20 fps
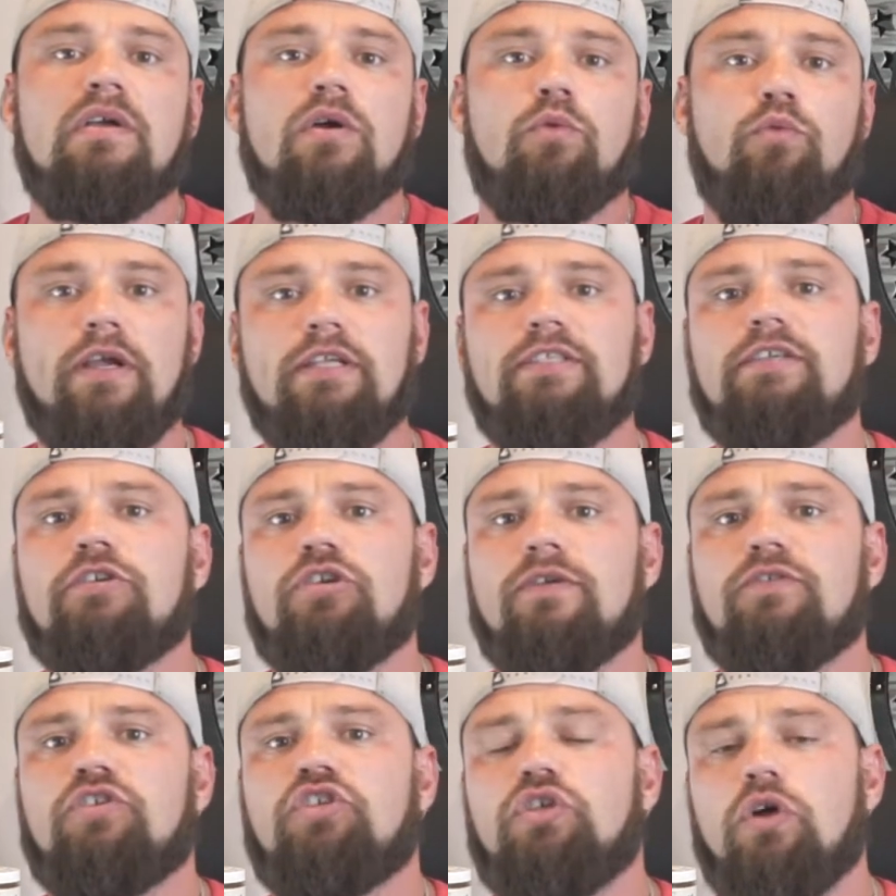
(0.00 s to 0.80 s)
Research
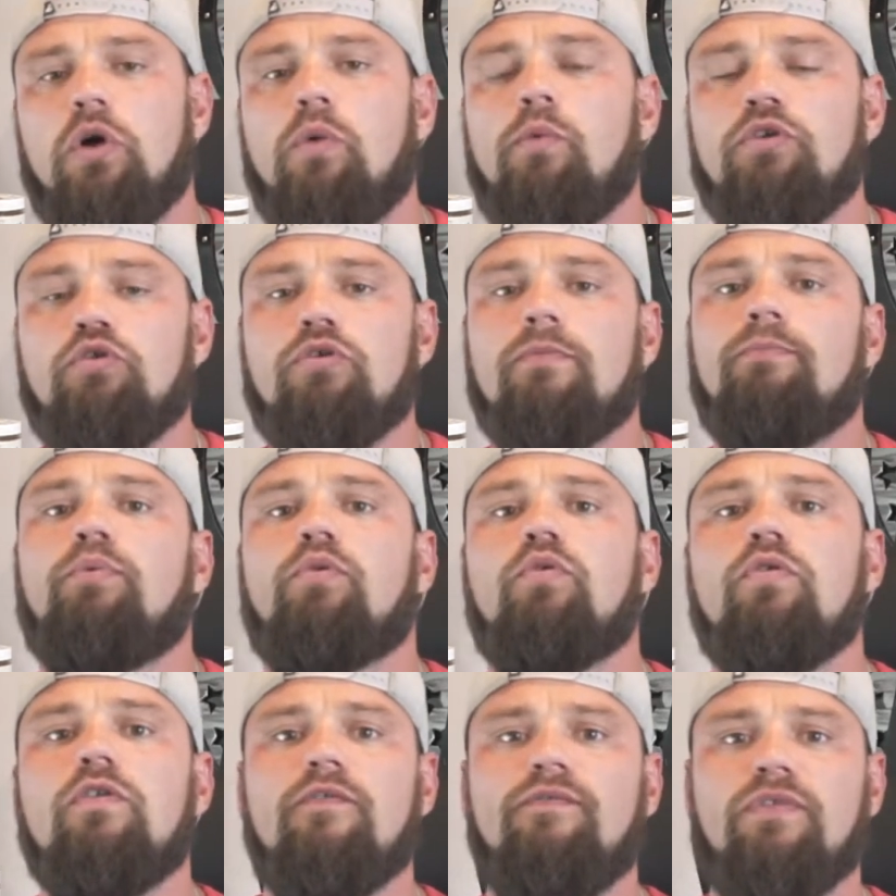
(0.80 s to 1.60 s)
has shown when you
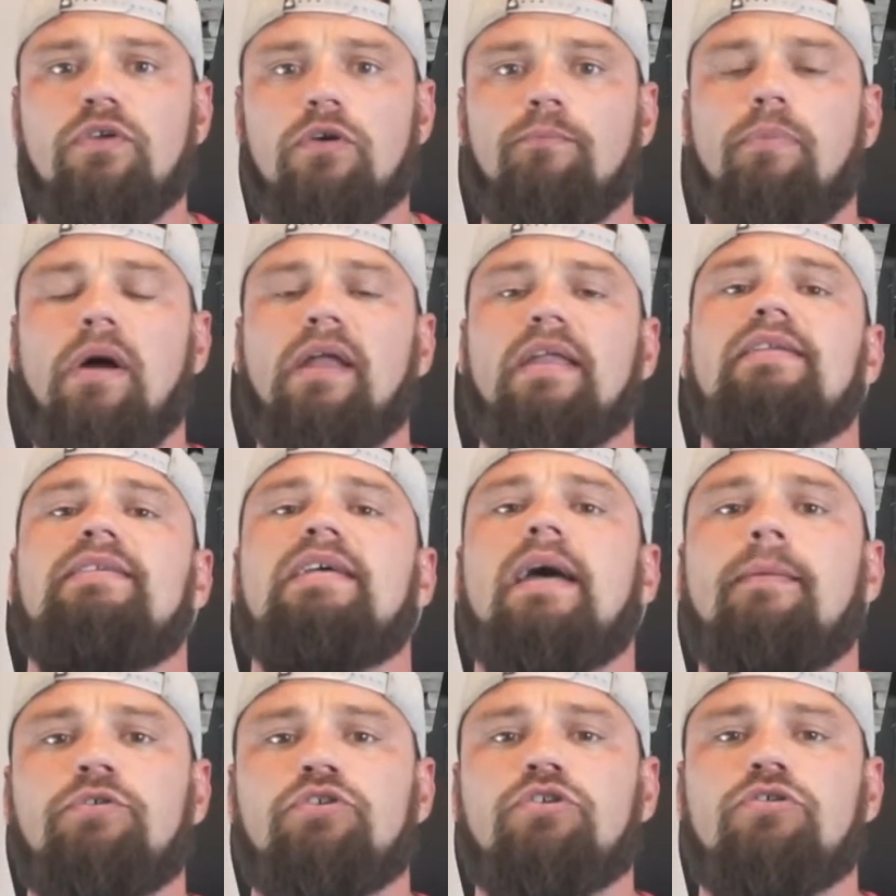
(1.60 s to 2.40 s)
improve your body
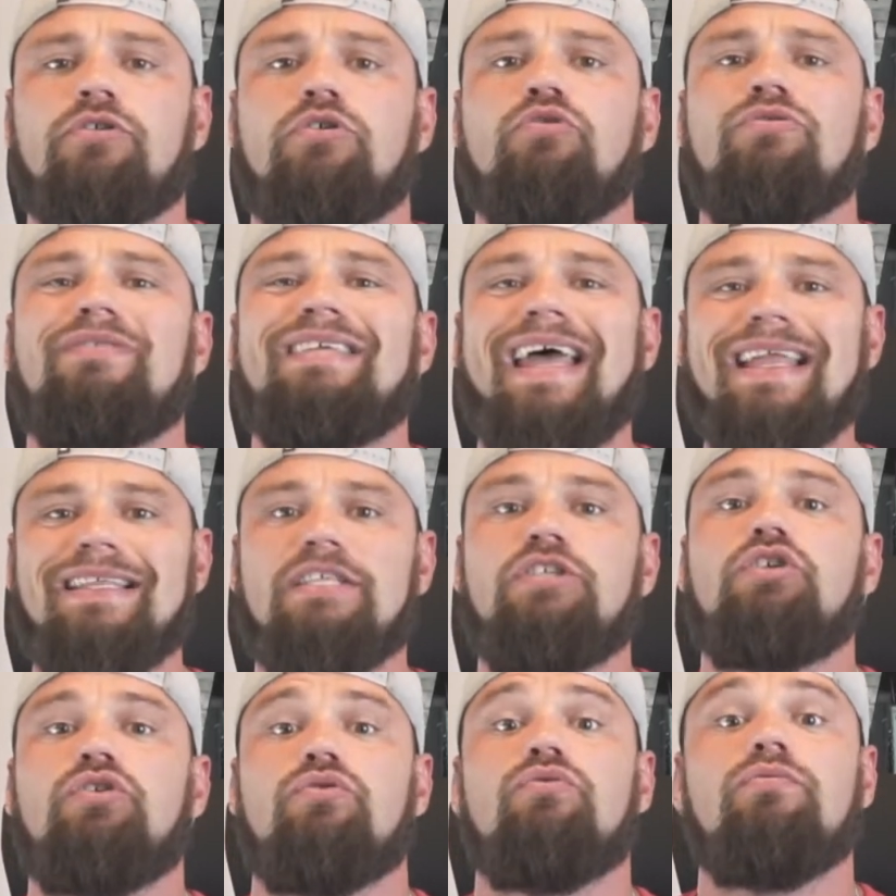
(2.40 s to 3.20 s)
temperature, you
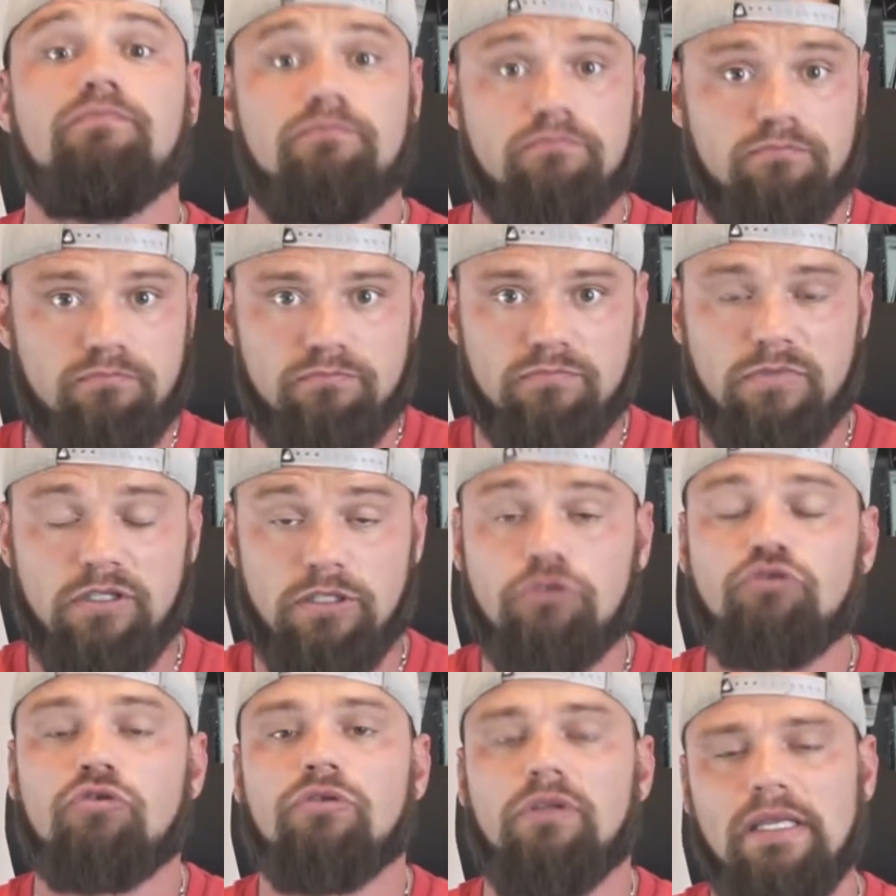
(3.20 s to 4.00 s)
tend to
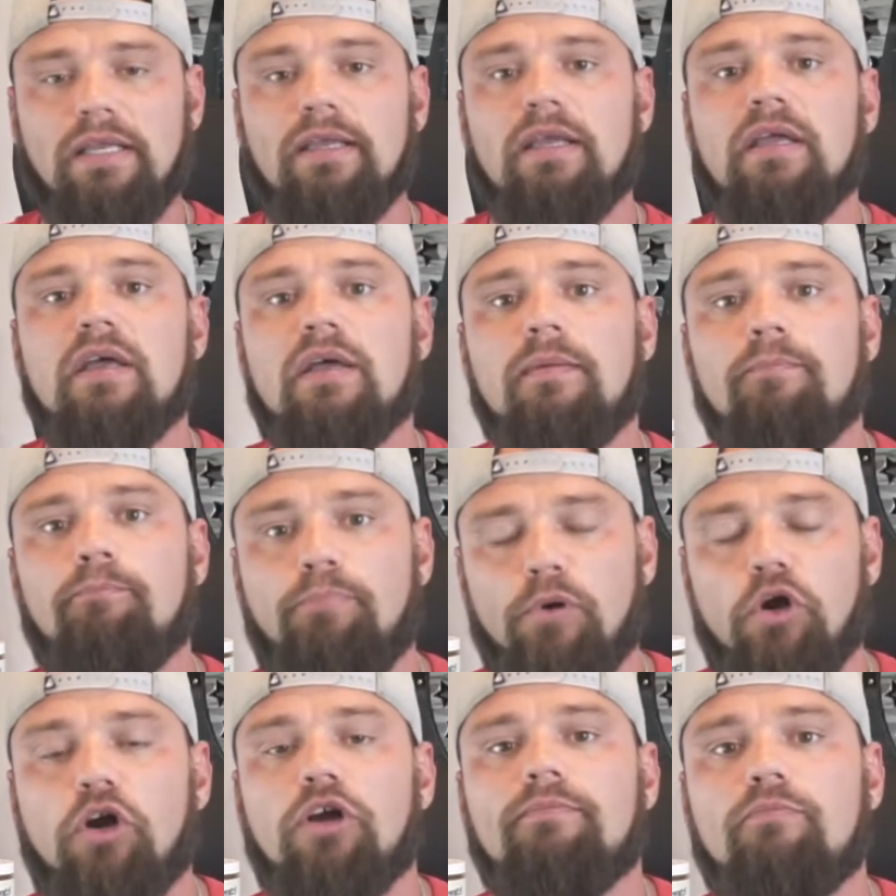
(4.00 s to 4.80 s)
literally
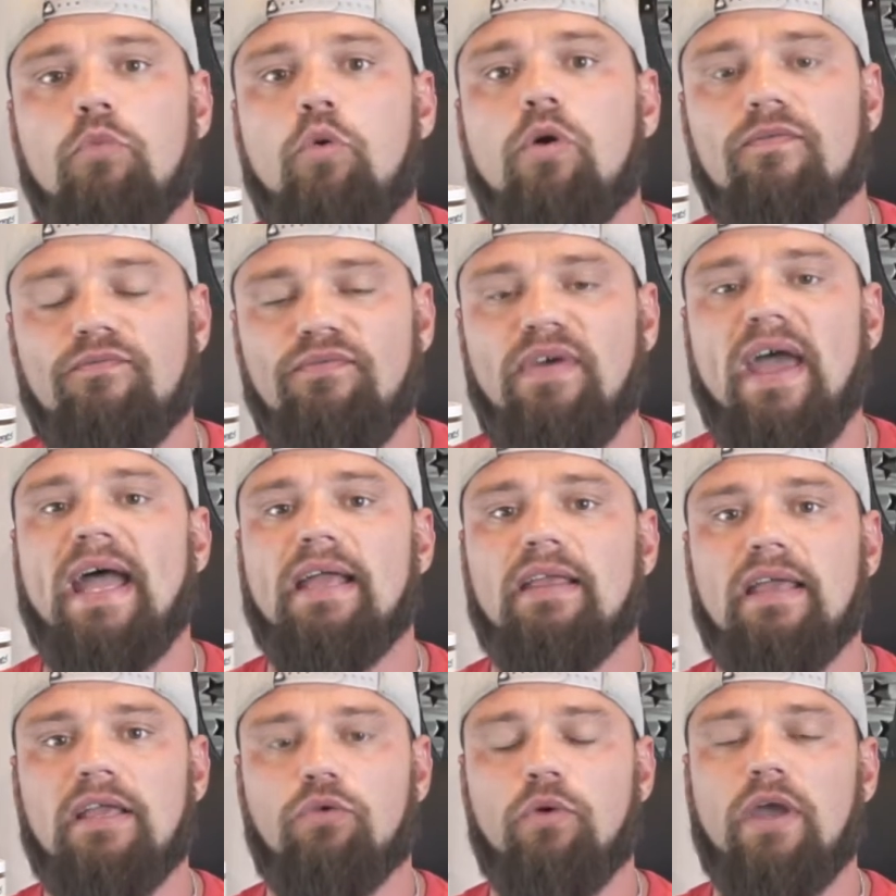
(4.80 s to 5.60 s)
burn more
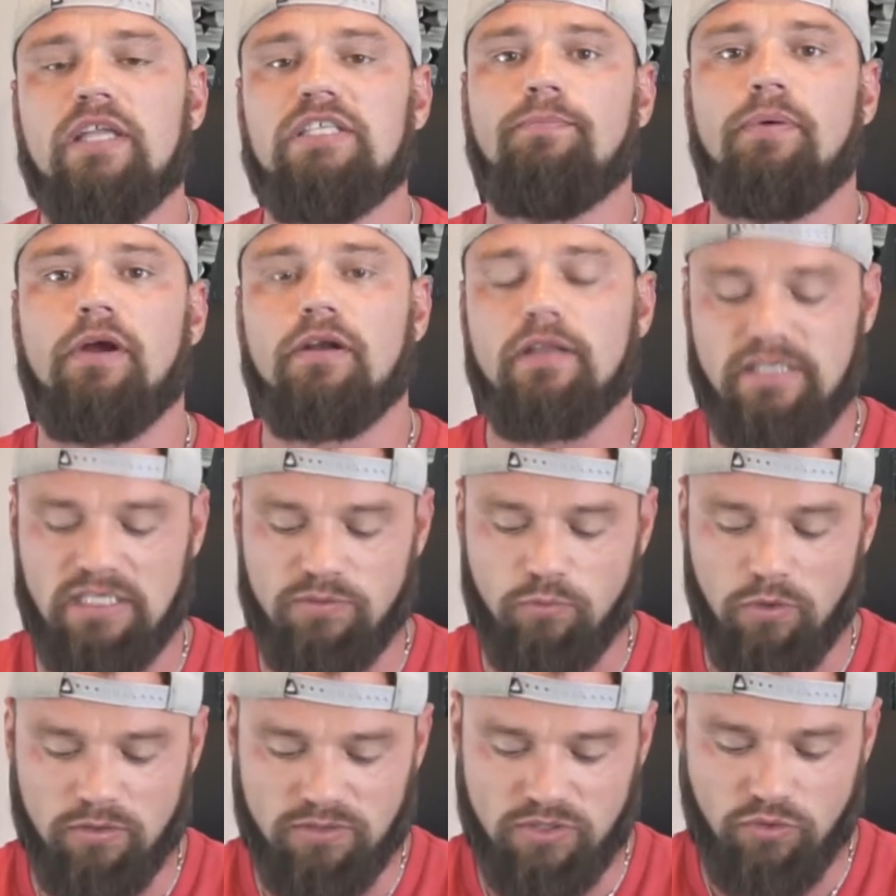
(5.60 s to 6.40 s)
fat, and grains of paradise
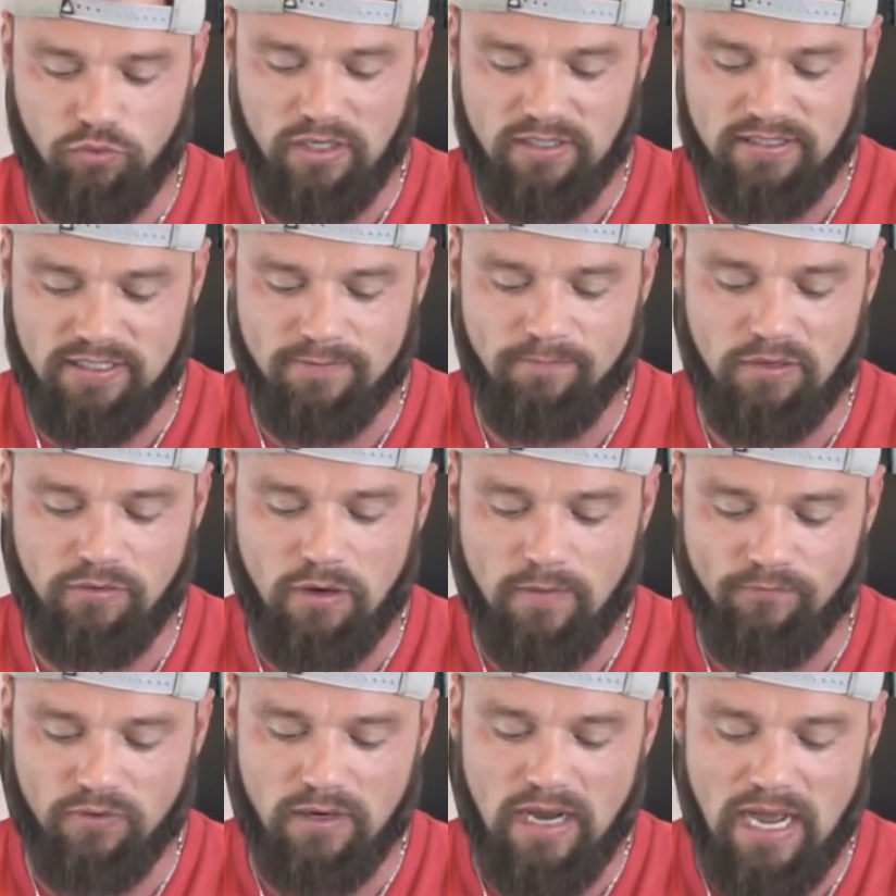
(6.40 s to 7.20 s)
is one of those ingredients that's been
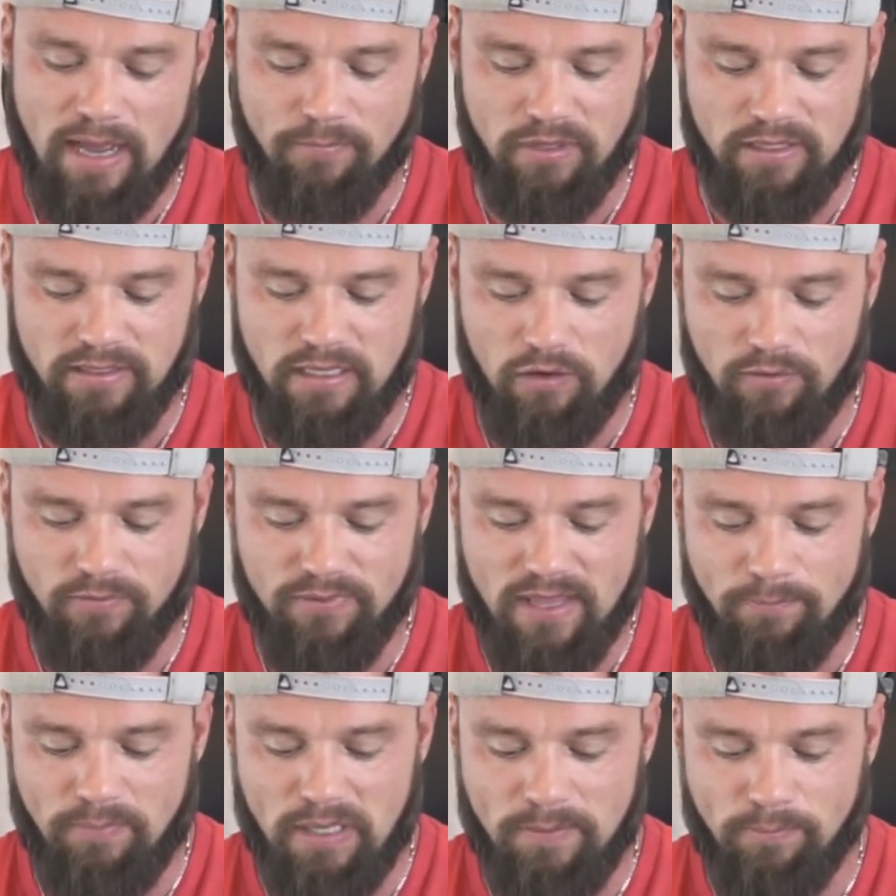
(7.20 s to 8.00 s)
around for a hot minute now
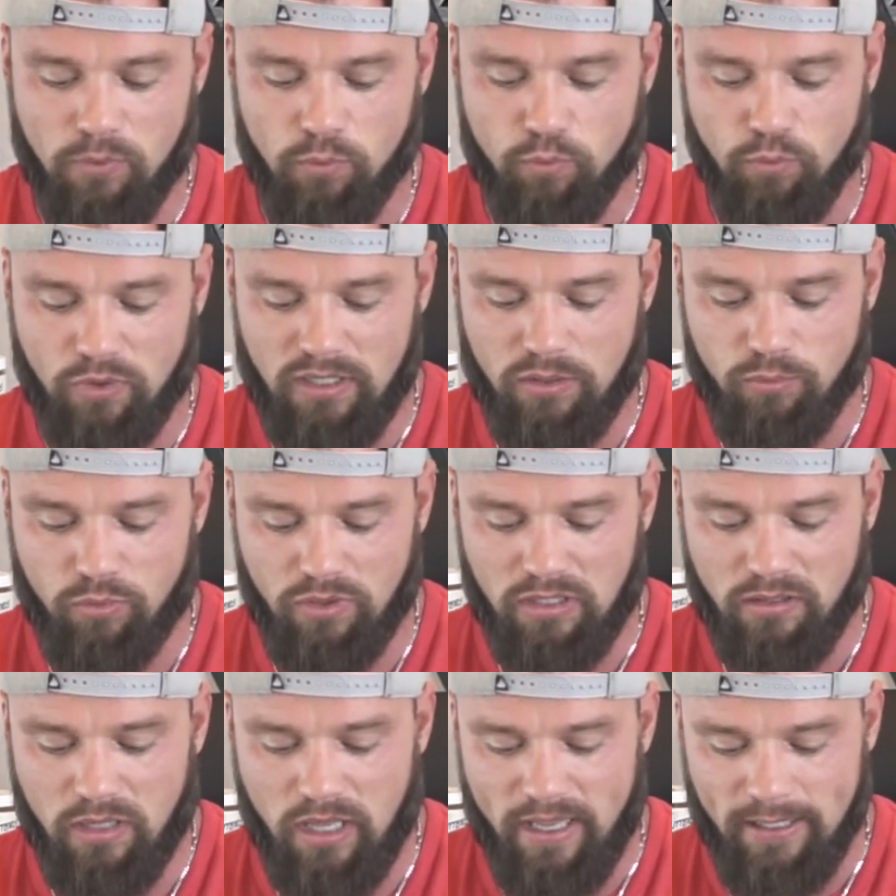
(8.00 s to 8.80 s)
that people really,
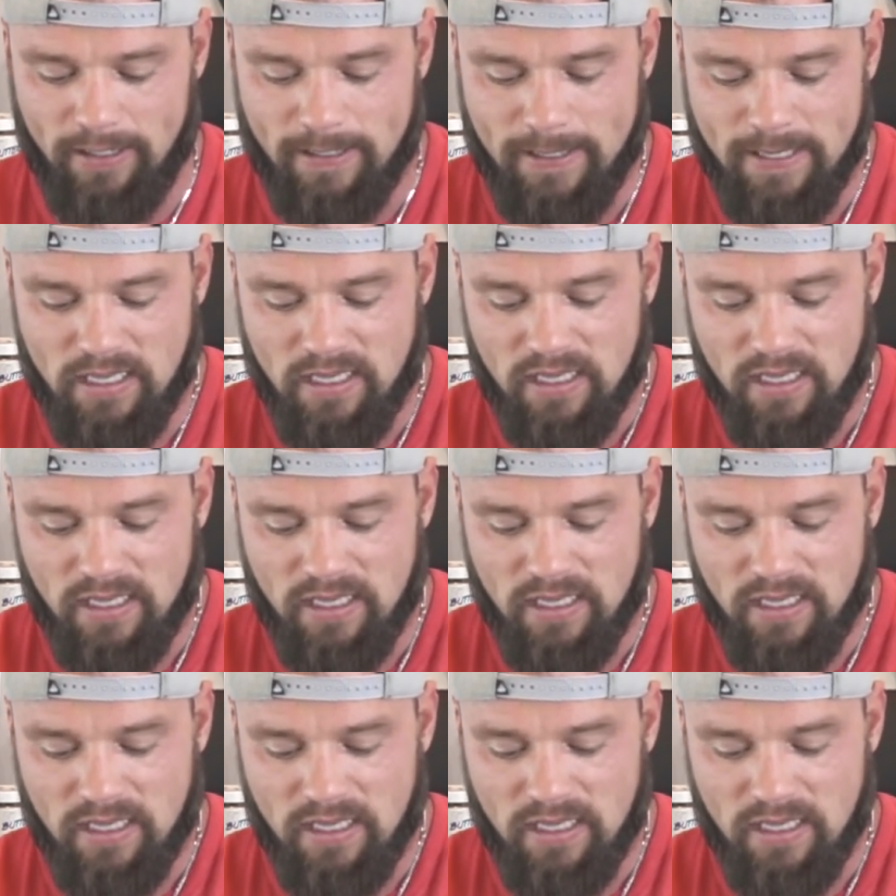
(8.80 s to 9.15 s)
really like.